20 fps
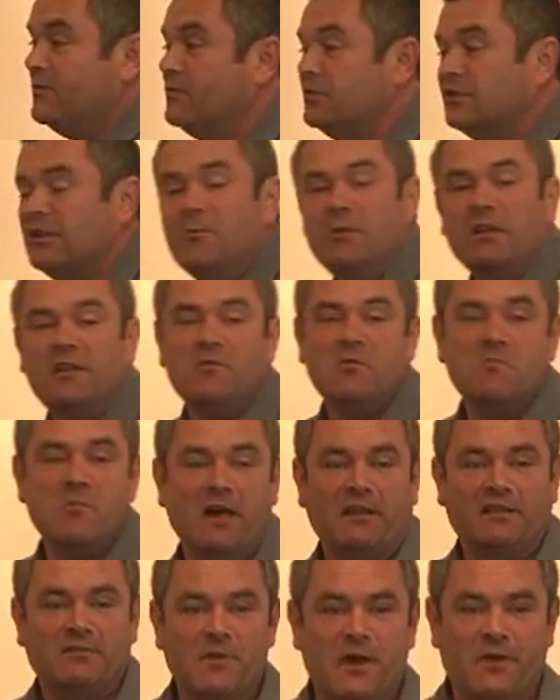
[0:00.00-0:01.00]
will someone give me
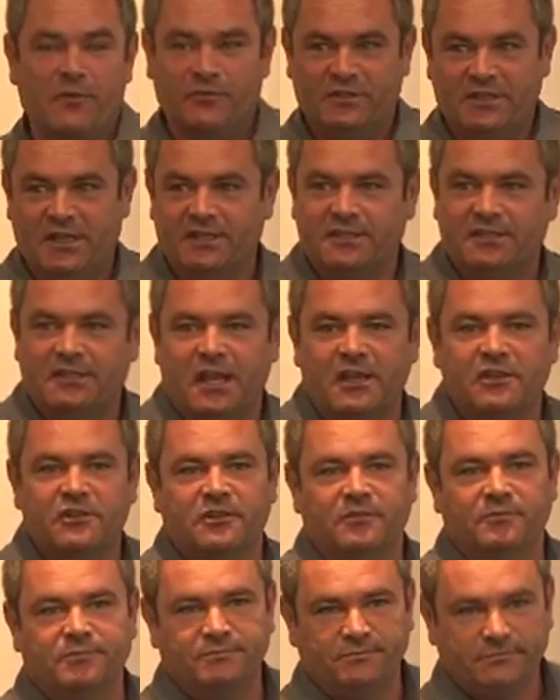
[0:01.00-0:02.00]
math
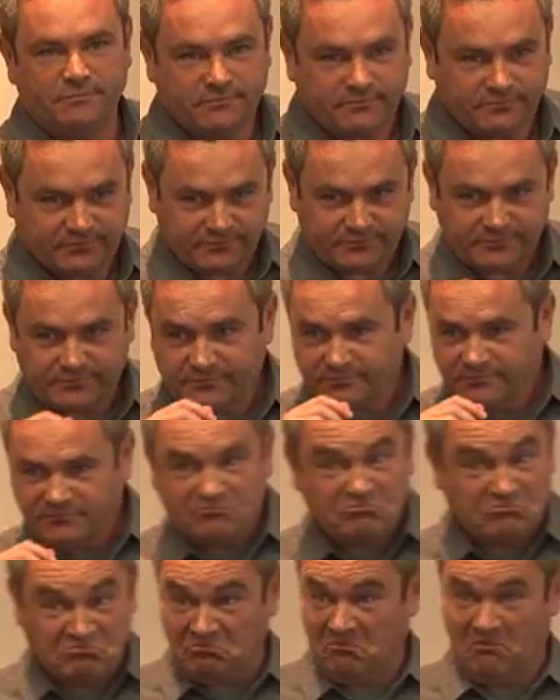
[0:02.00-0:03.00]
resuscitation?
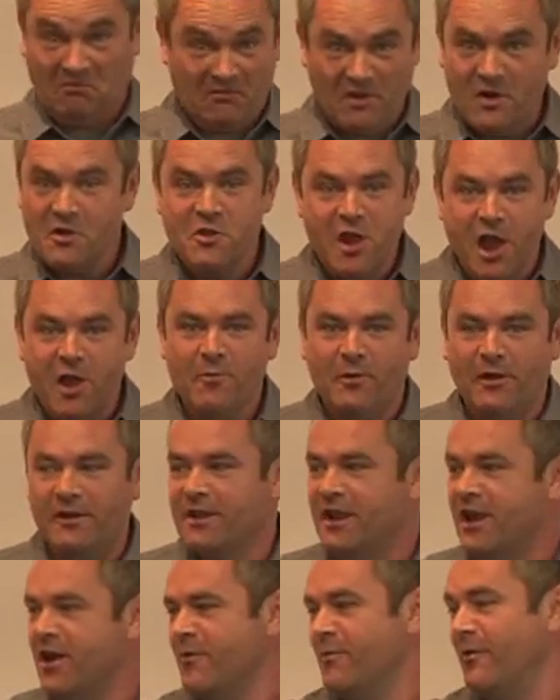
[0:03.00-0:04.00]
No one.
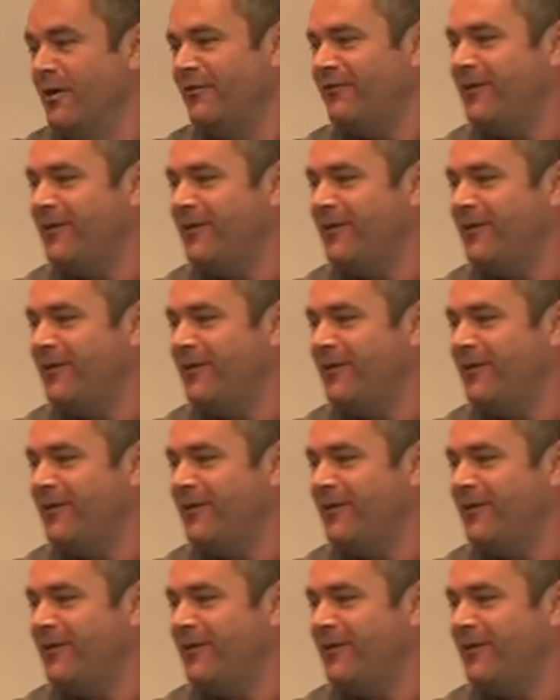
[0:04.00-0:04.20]
Well,